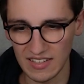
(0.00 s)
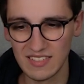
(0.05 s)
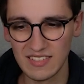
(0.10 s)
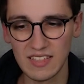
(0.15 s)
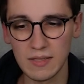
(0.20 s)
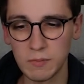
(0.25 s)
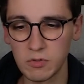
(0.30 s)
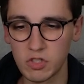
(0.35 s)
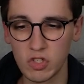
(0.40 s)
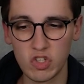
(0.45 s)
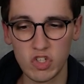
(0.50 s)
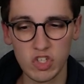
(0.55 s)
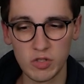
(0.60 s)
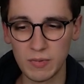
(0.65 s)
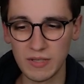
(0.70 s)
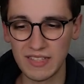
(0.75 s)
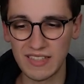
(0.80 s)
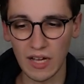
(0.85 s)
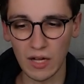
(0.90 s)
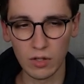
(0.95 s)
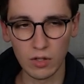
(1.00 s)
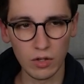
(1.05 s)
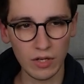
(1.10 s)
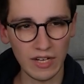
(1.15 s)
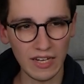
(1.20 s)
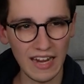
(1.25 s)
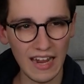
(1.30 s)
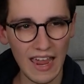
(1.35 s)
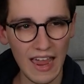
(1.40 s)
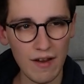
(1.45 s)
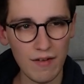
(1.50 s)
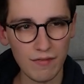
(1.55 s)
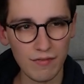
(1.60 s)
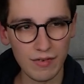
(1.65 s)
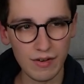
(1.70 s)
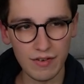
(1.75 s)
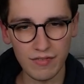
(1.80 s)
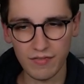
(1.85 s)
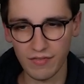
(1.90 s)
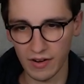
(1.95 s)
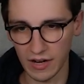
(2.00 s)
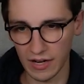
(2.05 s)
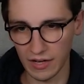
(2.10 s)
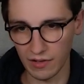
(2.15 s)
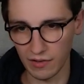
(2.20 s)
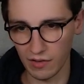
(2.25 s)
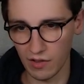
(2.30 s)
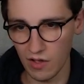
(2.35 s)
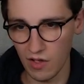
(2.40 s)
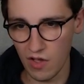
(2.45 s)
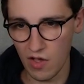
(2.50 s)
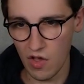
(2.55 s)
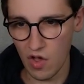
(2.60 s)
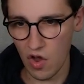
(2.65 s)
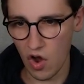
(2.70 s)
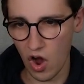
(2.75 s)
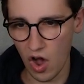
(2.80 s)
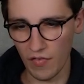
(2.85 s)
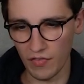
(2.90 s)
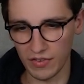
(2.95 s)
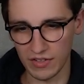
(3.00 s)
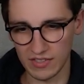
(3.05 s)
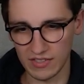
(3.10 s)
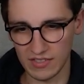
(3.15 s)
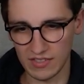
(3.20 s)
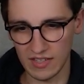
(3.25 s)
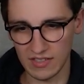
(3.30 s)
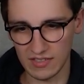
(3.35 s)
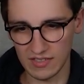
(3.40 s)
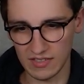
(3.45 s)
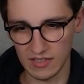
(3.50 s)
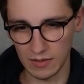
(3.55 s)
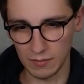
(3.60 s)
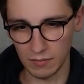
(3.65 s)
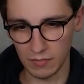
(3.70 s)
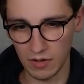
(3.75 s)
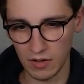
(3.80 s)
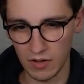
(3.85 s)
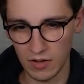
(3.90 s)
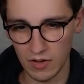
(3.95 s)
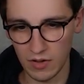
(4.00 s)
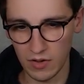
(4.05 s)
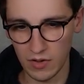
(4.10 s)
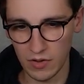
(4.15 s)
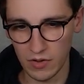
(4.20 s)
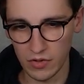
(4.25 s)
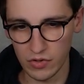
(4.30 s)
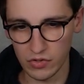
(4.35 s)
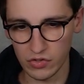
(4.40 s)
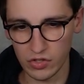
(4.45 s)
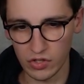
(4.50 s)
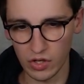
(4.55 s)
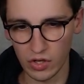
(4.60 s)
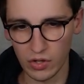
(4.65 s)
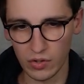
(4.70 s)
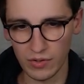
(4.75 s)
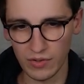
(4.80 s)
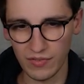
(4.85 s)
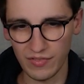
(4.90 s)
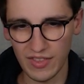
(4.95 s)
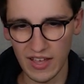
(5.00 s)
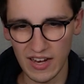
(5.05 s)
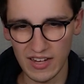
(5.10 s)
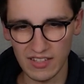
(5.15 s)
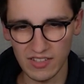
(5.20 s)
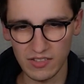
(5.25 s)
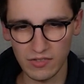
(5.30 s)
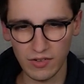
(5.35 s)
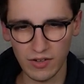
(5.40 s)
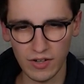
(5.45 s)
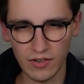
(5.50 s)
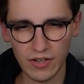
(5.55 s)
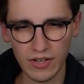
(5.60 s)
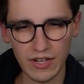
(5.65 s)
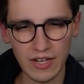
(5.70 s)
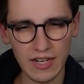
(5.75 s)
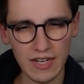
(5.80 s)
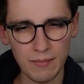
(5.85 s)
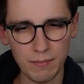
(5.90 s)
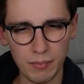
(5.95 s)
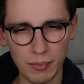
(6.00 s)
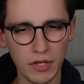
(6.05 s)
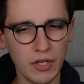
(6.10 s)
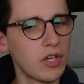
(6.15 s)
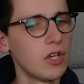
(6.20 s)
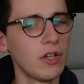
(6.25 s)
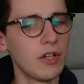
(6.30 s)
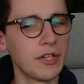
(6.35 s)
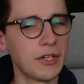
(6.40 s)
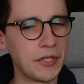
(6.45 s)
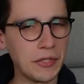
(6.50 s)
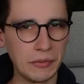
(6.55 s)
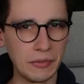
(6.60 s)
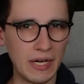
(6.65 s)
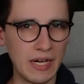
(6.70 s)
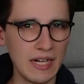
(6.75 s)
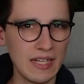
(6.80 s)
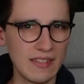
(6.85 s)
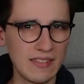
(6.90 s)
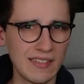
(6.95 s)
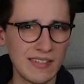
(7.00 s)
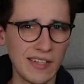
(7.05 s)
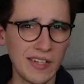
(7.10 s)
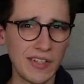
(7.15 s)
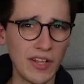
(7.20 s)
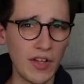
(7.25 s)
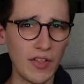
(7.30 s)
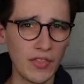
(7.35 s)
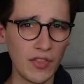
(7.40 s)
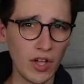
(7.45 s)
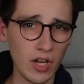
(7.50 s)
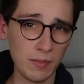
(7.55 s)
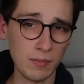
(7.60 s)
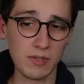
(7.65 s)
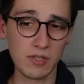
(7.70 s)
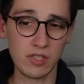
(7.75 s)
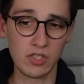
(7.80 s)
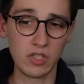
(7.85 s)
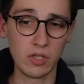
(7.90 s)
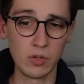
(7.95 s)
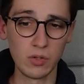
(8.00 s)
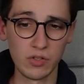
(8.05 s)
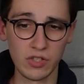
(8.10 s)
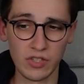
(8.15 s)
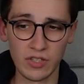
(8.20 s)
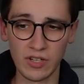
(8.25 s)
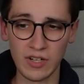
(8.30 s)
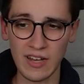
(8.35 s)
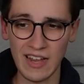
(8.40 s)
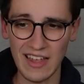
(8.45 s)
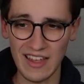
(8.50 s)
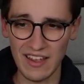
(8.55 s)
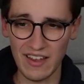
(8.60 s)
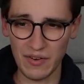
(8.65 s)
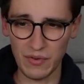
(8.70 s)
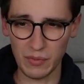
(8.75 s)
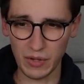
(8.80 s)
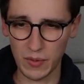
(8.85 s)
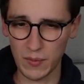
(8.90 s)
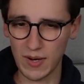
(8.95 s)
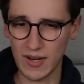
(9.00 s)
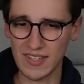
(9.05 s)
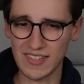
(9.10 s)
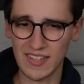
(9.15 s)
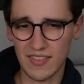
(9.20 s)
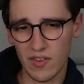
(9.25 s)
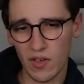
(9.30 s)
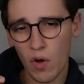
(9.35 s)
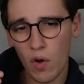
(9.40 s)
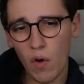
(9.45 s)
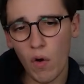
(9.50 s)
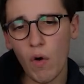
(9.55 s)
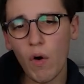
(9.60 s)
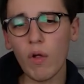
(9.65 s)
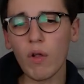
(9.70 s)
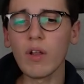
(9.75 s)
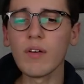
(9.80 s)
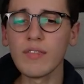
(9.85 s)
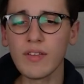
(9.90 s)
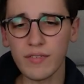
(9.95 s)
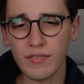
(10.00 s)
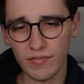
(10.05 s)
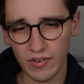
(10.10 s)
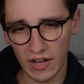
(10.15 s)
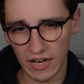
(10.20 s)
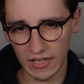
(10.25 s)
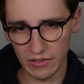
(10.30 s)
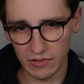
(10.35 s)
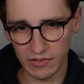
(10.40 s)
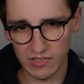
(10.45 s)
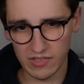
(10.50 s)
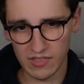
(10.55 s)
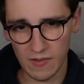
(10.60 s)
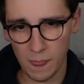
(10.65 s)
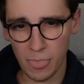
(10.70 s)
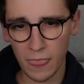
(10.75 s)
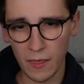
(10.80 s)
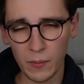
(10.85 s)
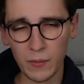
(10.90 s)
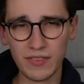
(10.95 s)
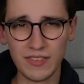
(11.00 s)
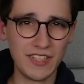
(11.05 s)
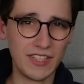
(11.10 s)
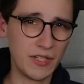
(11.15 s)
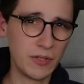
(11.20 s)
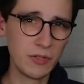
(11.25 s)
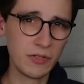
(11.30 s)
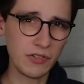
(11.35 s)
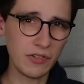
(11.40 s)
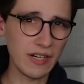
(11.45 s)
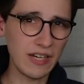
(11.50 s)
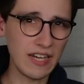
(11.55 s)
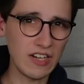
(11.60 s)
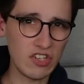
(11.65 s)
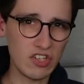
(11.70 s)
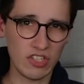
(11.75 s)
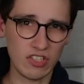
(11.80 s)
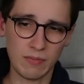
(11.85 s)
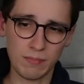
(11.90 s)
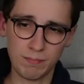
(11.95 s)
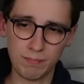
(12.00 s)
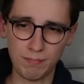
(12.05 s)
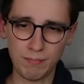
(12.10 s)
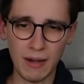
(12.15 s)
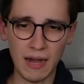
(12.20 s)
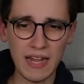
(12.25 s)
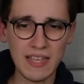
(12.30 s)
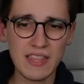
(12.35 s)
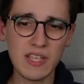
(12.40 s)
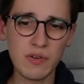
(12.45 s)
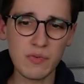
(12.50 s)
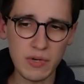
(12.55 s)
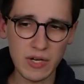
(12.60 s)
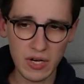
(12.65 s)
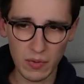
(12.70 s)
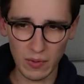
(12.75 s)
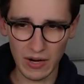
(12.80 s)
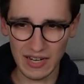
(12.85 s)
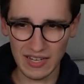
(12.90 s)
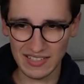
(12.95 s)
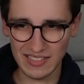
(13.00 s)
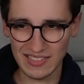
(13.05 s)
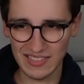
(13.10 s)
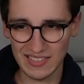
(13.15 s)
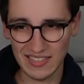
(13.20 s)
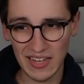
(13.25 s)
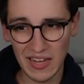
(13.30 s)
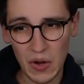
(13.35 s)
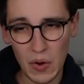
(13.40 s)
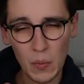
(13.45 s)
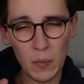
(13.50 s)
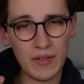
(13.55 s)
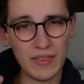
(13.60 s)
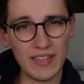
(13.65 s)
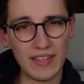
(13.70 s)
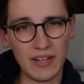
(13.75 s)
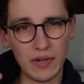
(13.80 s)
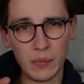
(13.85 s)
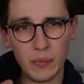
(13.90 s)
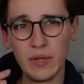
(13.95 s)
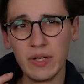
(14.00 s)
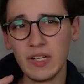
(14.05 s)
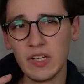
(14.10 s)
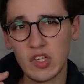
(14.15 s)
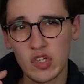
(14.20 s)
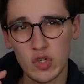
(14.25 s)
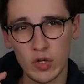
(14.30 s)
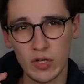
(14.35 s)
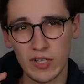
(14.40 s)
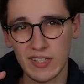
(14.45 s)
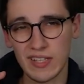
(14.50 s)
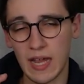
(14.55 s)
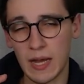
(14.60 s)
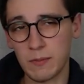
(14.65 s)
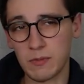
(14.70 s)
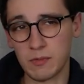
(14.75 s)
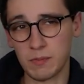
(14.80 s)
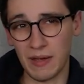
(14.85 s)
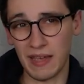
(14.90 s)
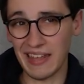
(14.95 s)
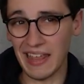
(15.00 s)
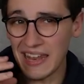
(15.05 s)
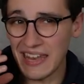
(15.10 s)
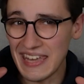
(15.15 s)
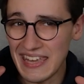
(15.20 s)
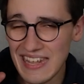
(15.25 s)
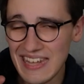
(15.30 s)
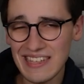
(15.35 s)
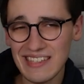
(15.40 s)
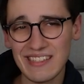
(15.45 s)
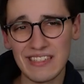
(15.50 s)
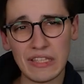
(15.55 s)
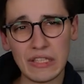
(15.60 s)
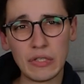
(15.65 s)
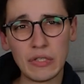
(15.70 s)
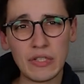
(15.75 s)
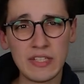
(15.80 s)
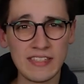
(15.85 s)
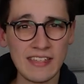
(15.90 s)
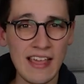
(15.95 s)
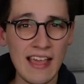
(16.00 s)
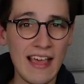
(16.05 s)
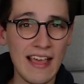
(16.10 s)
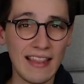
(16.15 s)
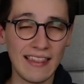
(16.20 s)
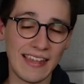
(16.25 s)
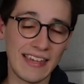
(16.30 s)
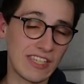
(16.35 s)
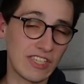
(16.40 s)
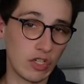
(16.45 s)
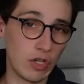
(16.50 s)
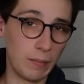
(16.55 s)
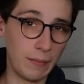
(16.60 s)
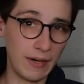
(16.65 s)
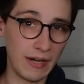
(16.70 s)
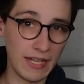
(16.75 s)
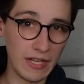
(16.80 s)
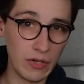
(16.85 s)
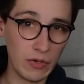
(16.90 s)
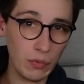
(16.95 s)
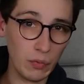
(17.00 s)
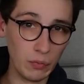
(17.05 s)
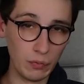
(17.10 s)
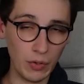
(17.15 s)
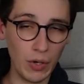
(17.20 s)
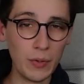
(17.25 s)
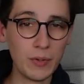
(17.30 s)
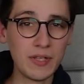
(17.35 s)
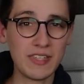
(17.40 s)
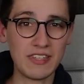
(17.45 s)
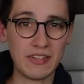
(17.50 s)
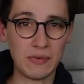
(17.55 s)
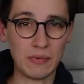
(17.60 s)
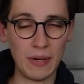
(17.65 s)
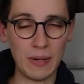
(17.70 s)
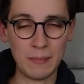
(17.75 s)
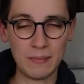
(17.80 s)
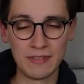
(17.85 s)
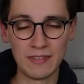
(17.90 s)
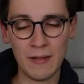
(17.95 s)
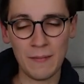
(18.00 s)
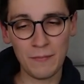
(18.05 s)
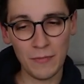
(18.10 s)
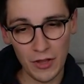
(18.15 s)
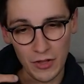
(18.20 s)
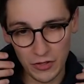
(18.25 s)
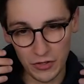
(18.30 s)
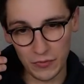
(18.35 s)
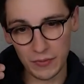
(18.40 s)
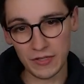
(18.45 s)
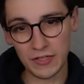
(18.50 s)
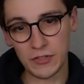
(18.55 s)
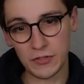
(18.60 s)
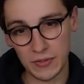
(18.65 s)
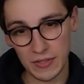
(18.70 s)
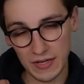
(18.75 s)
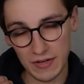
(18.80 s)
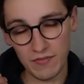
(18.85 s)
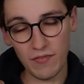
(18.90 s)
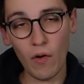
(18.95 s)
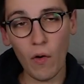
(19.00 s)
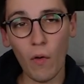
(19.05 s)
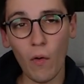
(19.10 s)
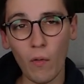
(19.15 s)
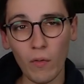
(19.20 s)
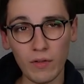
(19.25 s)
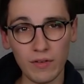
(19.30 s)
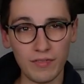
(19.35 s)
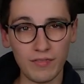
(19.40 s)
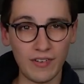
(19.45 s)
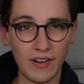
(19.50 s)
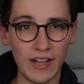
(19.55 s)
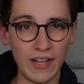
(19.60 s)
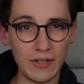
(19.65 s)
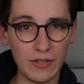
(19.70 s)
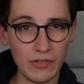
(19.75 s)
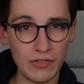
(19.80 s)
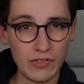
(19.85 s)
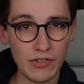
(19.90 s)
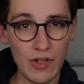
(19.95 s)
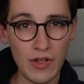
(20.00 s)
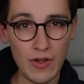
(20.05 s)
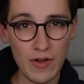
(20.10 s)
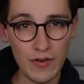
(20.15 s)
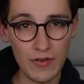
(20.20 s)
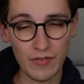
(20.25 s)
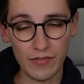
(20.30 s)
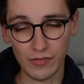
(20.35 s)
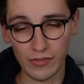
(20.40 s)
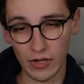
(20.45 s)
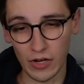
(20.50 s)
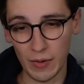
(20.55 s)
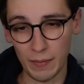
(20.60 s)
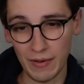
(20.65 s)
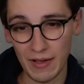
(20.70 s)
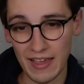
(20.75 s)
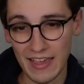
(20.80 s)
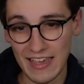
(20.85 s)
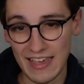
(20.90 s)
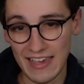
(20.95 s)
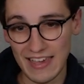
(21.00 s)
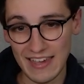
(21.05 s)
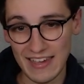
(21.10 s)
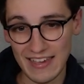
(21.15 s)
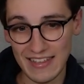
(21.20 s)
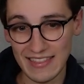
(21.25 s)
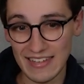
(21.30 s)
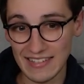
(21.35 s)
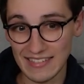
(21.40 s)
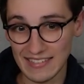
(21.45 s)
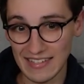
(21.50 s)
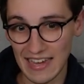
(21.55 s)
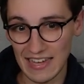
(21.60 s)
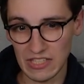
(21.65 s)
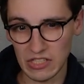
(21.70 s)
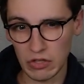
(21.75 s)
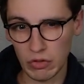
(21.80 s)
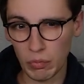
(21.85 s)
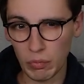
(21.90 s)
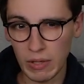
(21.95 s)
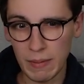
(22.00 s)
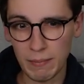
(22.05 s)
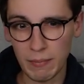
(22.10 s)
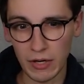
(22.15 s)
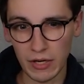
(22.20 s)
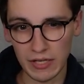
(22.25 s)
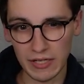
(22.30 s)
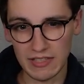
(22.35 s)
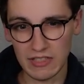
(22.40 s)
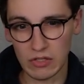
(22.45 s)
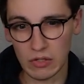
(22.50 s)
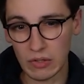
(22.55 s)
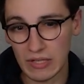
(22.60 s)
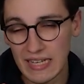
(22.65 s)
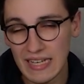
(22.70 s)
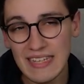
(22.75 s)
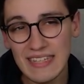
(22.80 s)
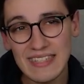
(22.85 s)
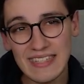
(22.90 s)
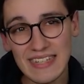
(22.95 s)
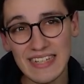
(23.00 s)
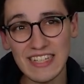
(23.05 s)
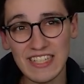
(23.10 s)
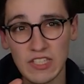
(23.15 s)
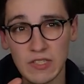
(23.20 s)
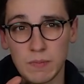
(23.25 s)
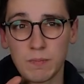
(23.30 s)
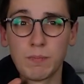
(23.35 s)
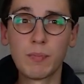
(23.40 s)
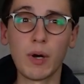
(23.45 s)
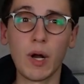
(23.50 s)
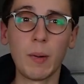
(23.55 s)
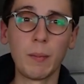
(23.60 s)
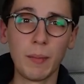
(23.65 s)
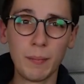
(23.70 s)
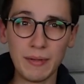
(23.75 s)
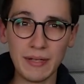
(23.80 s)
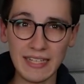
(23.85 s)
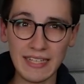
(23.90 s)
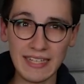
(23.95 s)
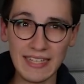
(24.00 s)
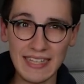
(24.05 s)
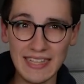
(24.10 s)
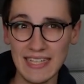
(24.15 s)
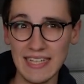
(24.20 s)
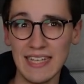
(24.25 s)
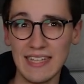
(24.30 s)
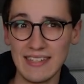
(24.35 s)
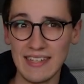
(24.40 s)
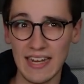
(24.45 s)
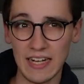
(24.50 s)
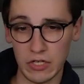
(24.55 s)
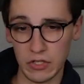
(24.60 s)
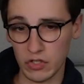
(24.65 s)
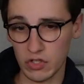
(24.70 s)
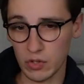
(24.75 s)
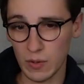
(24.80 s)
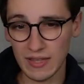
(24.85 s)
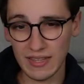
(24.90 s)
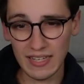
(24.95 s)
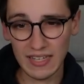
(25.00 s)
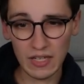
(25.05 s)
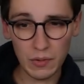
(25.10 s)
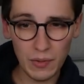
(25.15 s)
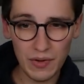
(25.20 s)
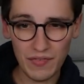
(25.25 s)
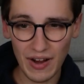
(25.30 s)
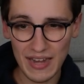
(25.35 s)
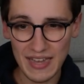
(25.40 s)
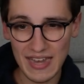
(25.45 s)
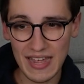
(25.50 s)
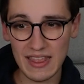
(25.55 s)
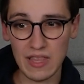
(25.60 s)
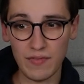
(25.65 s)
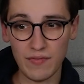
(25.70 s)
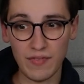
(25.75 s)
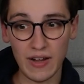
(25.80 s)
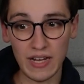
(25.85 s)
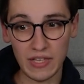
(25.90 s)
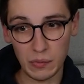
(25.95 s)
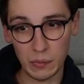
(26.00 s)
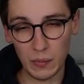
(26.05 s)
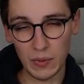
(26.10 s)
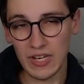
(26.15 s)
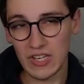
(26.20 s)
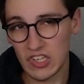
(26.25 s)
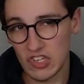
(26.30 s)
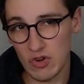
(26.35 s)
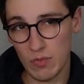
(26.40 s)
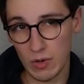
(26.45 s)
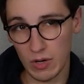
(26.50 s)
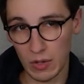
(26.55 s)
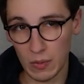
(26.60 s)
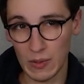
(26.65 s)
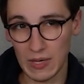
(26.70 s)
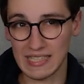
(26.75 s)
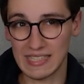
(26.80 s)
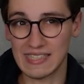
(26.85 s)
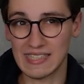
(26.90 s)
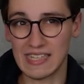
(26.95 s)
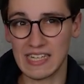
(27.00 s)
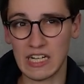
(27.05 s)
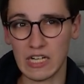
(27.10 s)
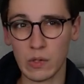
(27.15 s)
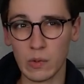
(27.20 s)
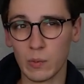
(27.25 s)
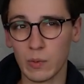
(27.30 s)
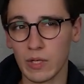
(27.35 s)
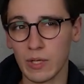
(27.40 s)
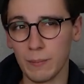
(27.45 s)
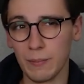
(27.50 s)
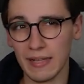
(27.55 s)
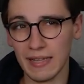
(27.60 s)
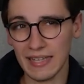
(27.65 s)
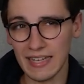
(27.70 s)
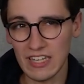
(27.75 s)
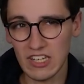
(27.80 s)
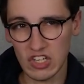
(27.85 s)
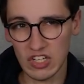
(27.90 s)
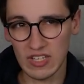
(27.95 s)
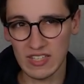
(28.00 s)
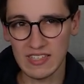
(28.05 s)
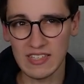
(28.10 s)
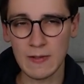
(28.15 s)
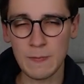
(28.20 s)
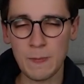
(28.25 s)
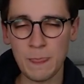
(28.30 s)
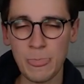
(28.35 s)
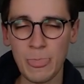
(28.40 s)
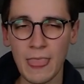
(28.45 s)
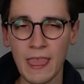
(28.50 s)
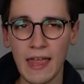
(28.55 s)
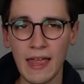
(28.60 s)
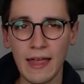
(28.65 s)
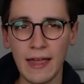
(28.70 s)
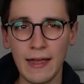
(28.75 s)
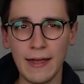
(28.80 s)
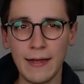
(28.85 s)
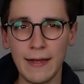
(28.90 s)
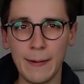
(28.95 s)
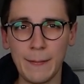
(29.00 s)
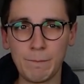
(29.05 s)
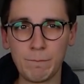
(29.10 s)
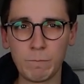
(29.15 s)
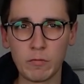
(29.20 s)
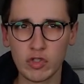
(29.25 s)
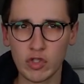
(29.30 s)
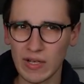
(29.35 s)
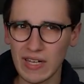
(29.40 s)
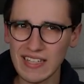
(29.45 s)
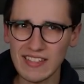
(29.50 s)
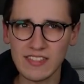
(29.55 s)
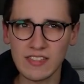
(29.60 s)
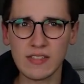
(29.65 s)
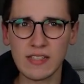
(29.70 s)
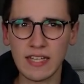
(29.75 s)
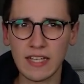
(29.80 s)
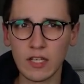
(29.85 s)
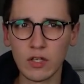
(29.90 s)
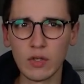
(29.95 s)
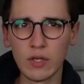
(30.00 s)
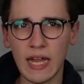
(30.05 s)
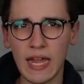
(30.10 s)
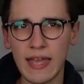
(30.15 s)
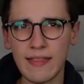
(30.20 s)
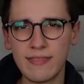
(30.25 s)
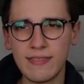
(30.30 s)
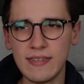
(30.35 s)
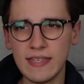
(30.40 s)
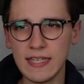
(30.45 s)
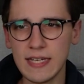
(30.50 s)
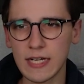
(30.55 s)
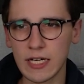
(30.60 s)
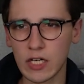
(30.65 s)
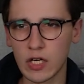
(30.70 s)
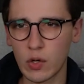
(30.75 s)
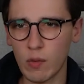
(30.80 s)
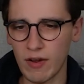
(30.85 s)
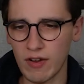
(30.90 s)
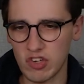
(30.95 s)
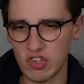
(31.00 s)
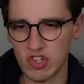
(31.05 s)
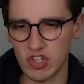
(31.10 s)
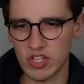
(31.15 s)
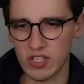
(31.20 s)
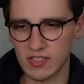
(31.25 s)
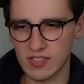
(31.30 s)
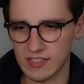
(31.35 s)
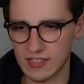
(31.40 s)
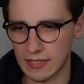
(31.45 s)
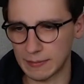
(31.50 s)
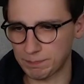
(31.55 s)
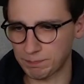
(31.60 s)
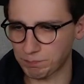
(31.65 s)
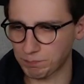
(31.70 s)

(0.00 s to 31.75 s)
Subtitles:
it seems to just be downloading every file on the system. So that is very peculiar, right? An anonymous user requested all of the files with the user agent Python requests within a really short time span. This looks like somebody who wrote a script to retrieve all the files from this S3 bucket. So this is probably the attacker. So I think we've identified which requests here were malicious. So let's take a look at the questions